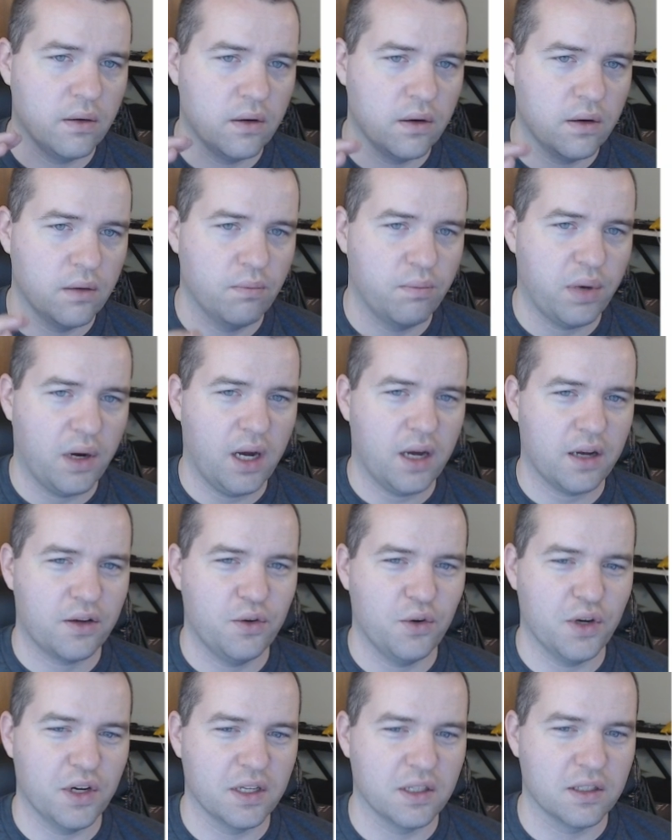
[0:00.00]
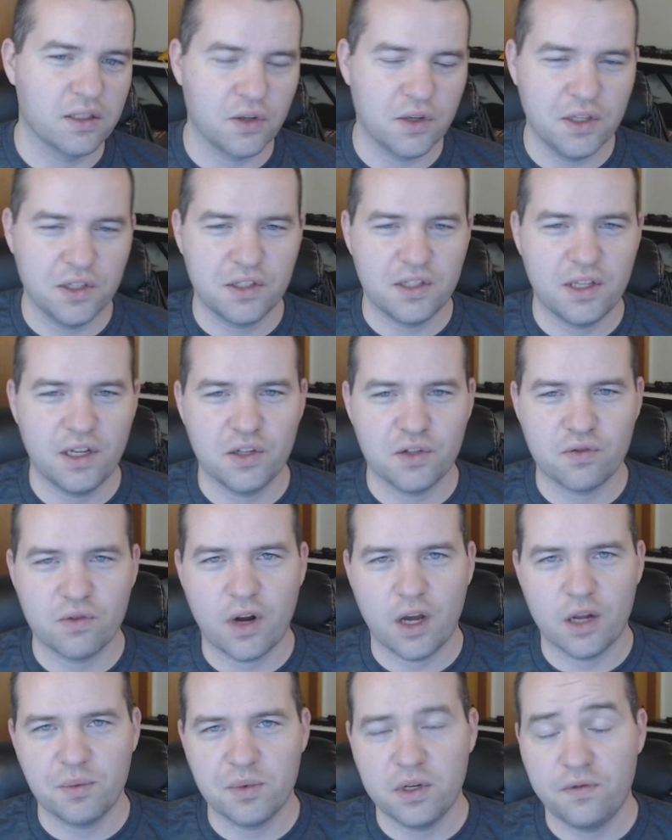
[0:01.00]
Potcoin. So here's Dennis
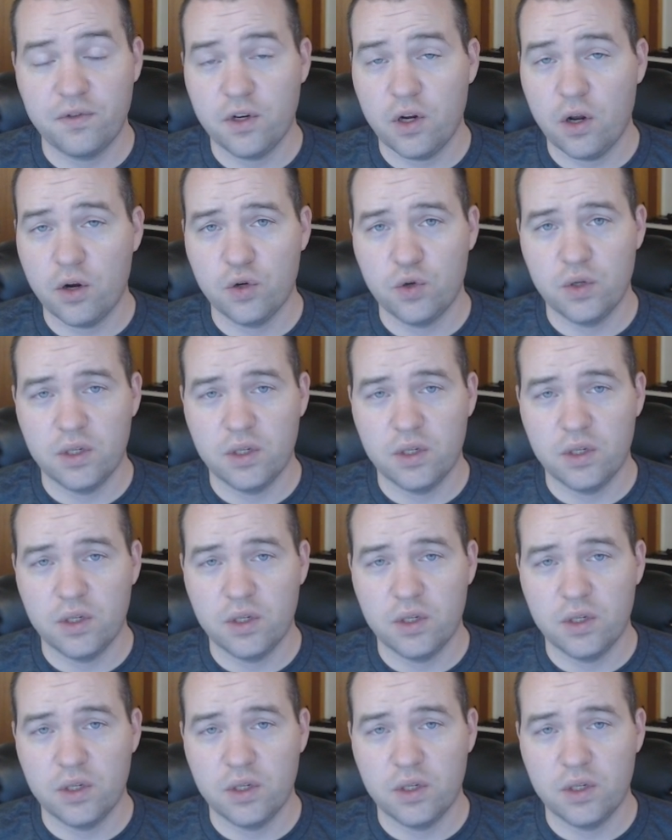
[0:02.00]
Rodman. If you don't know who